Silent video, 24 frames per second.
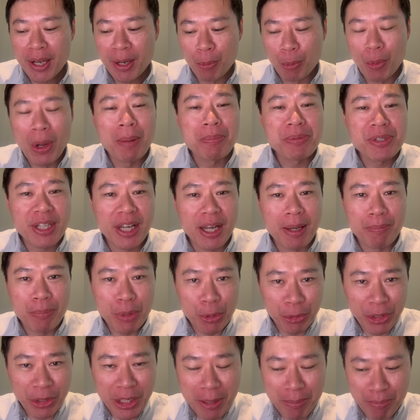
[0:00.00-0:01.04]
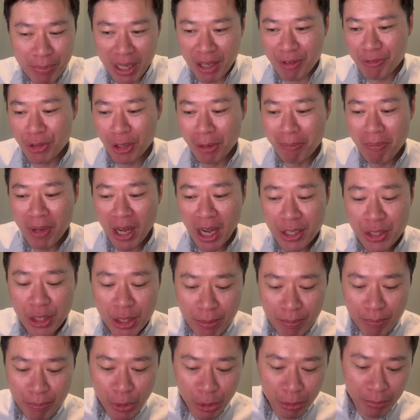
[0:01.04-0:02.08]
website building platform. I actually
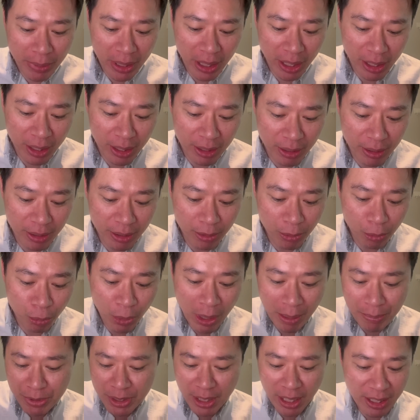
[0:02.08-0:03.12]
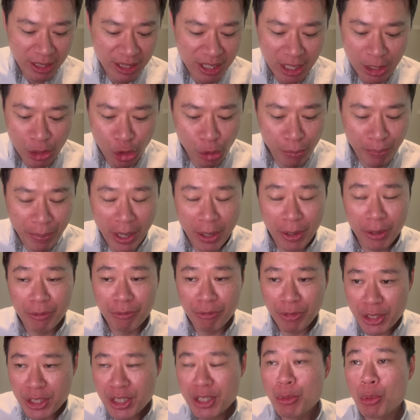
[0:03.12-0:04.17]
built my website, the S2 Parent,
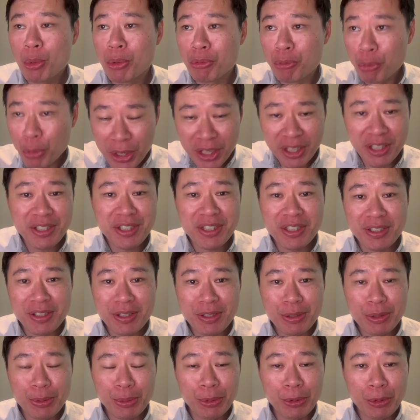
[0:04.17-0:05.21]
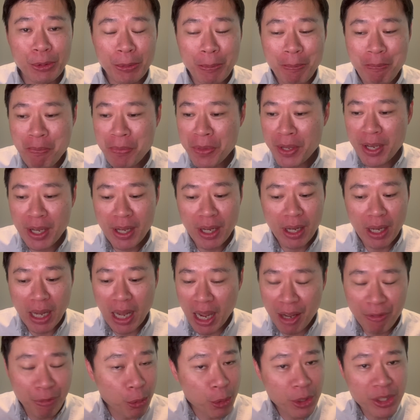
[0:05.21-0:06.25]
firstly with Wix, so
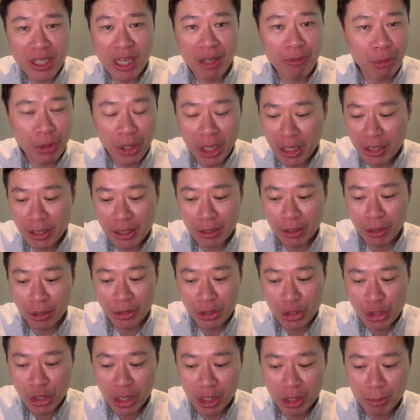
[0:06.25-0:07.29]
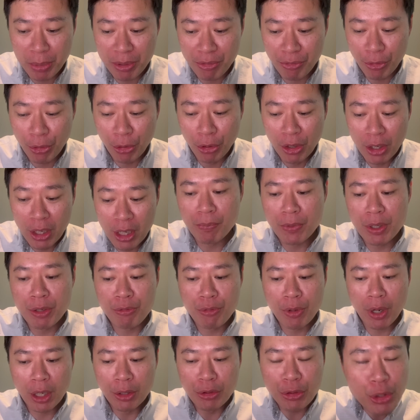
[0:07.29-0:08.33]
I've always advocated on the channel before. If
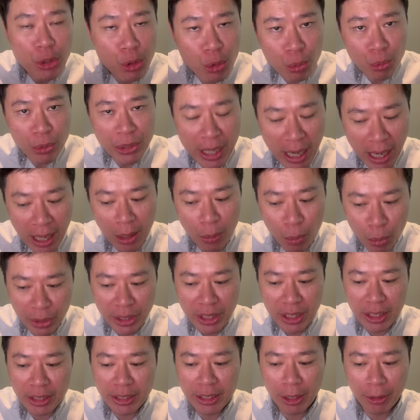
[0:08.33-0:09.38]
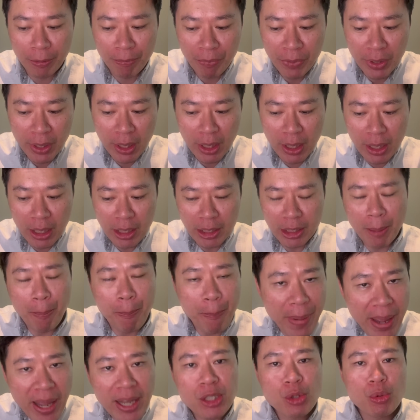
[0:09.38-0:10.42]
you are a new, young, working adult, the
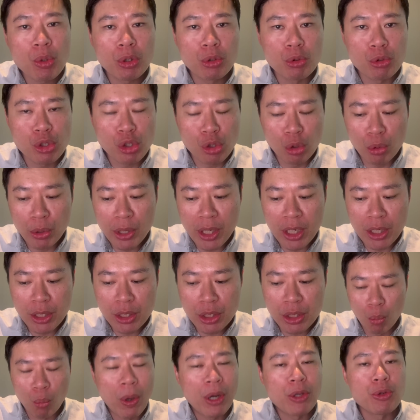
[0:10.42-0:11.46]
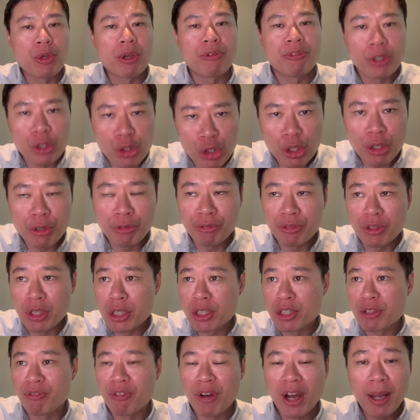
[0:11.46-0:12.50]
best way to showcase what you have achieved
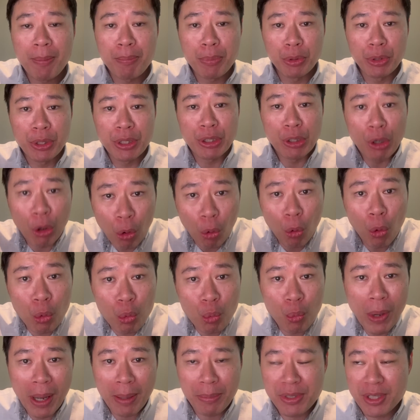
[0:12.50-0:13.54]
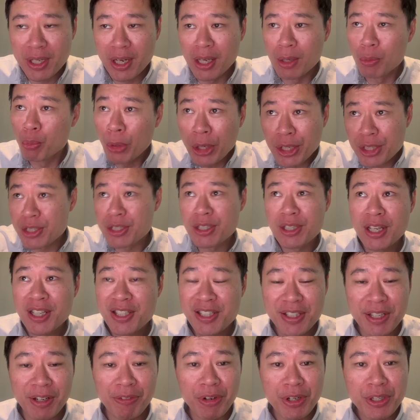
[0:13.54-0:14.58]
is via building your own website. And Wix is
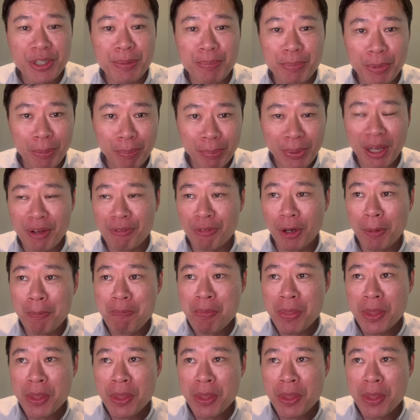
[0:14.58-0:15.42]
just a very simple platform